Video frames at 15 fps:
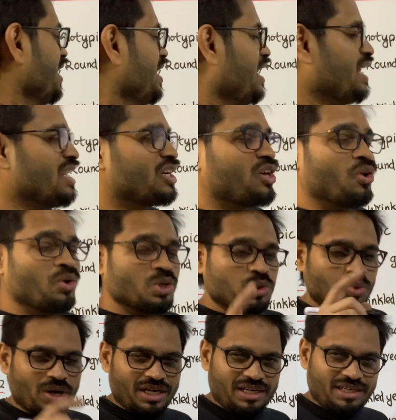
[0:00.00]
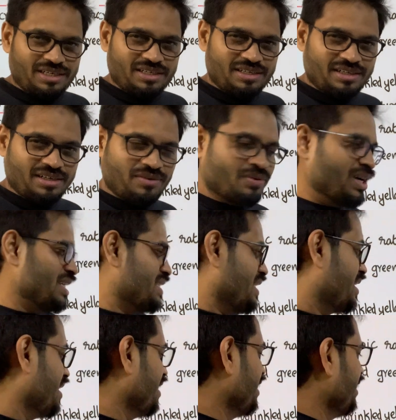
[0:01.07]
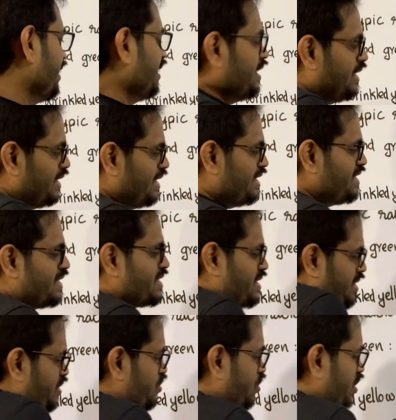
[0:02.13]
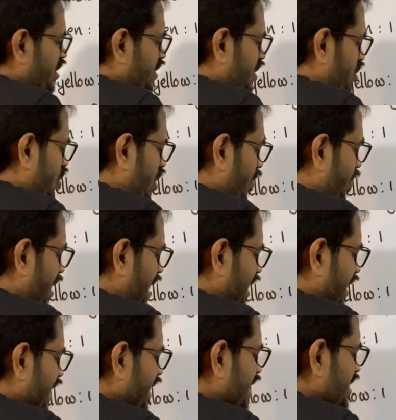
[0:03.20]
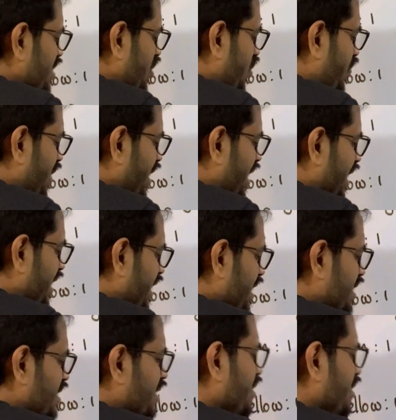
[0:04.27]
In cross 1, what is it? He just took the tall plant. He doesn't know whether it is